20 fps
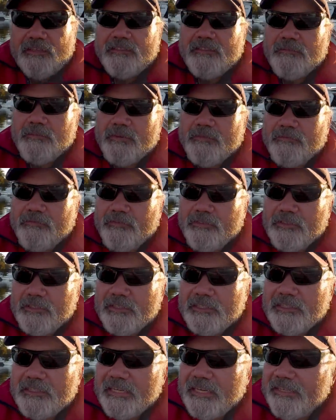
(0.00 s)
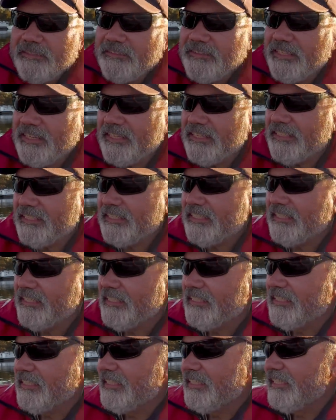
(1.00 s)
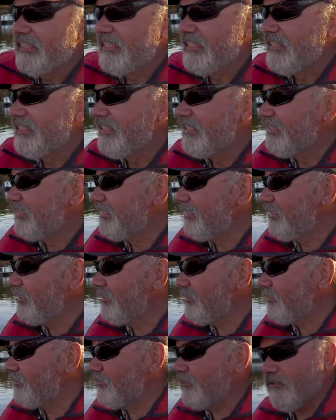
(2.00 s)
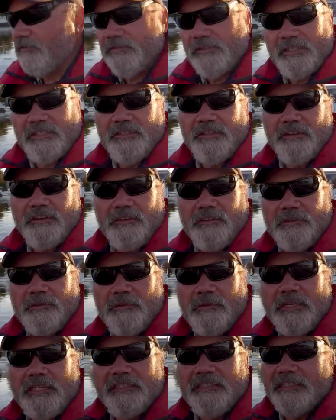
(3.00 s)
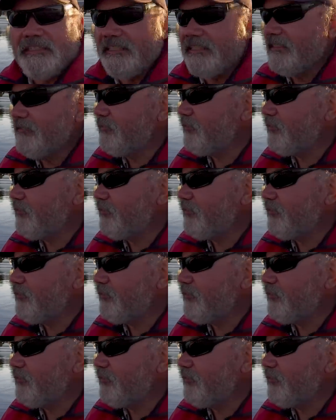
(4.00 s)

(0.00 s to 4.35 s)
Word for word: is a bit further down. Uh, it's obviously not a lot of wind in here,